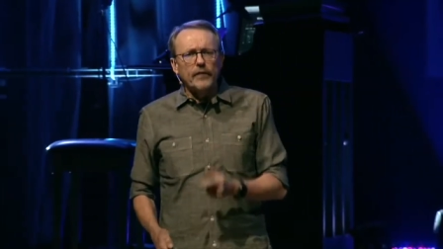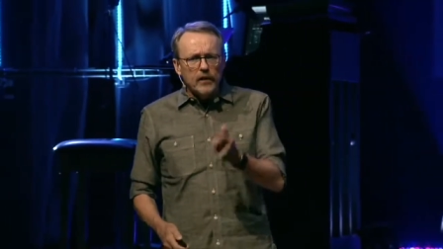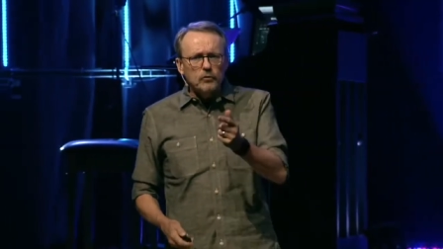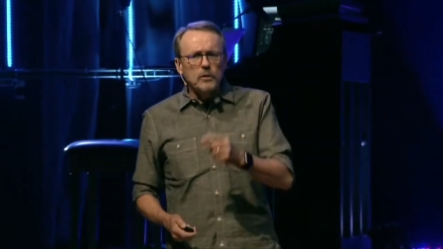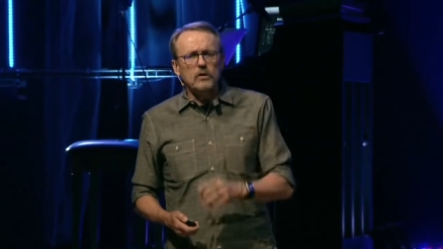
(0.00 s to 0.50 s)

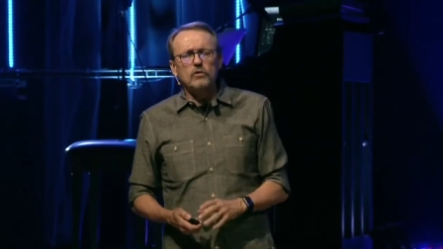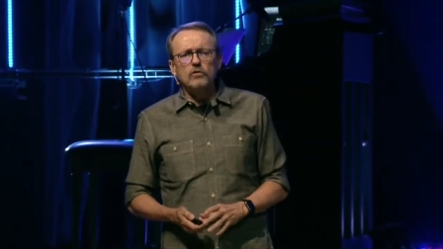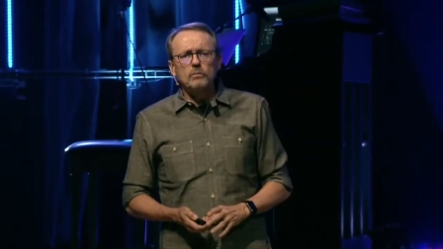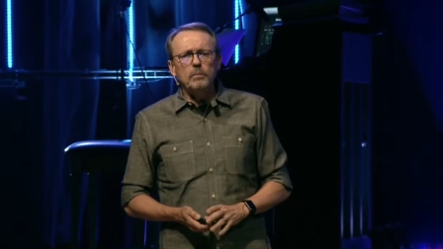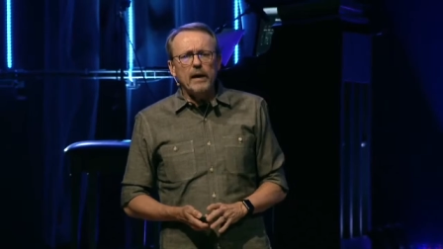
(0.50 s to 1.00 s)
That's what this
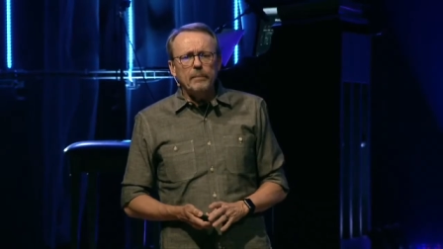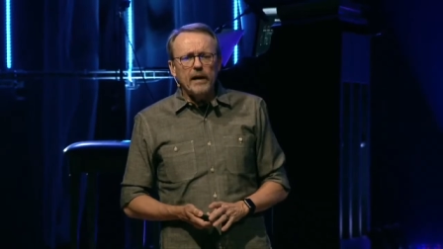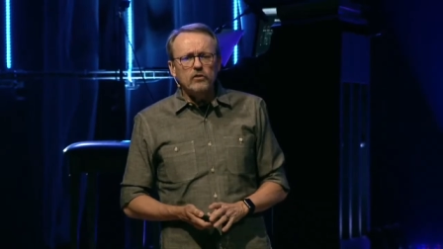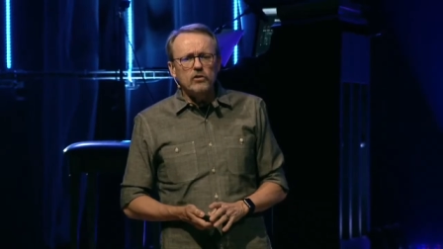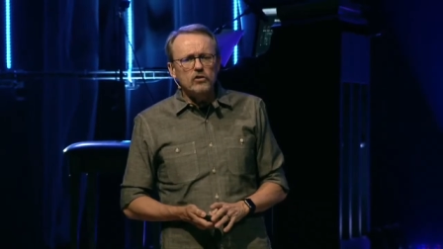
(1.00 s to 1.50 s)

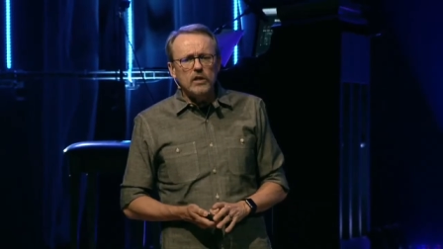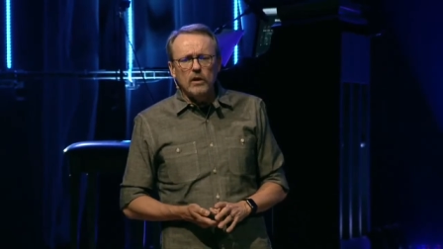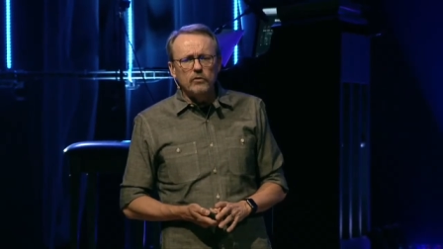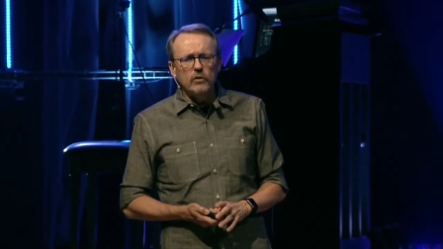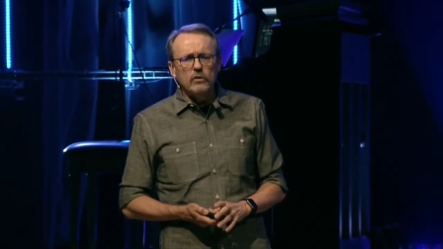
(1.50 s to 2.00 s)
passage
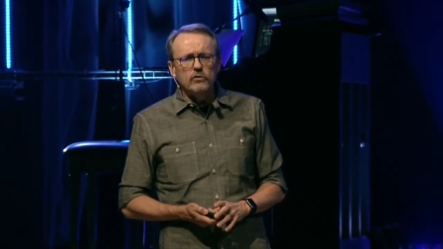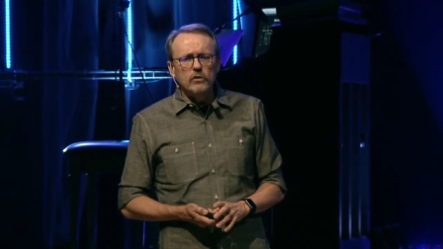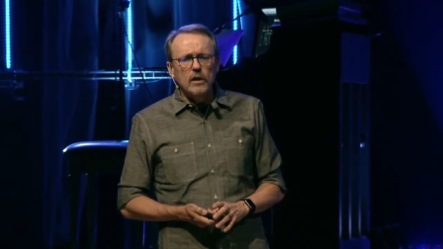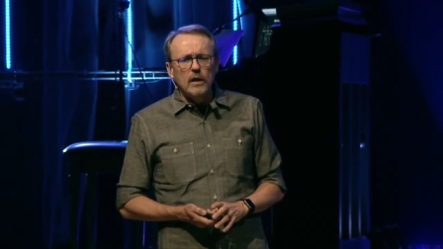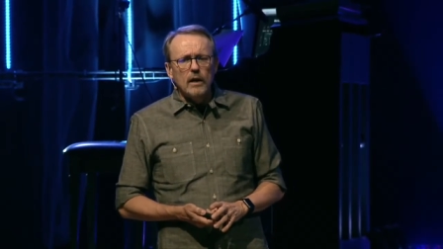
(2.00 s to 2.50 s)
tells us.
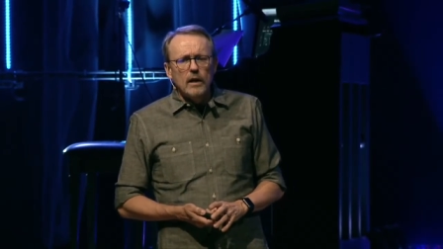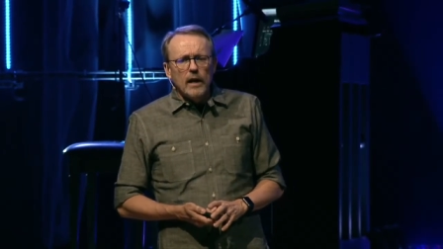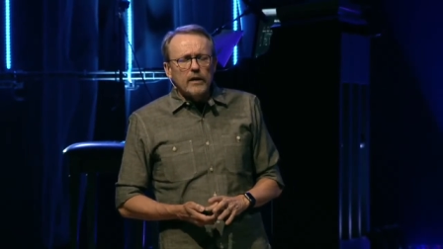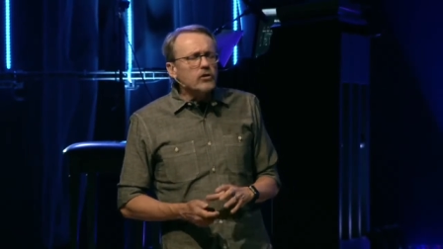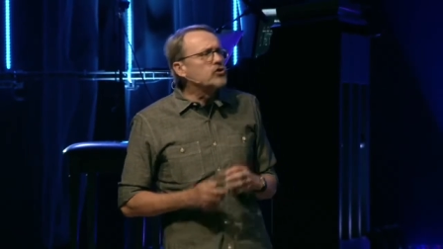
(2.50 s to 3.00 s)

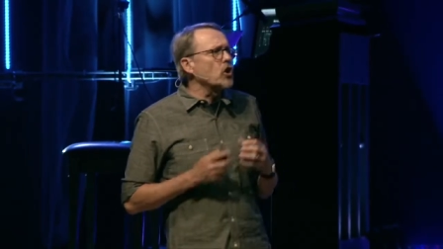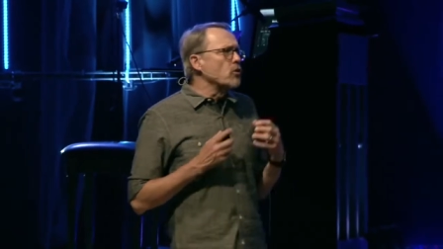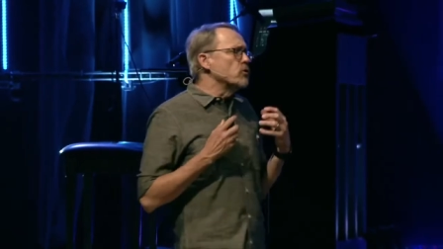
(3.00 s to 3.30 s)
And to show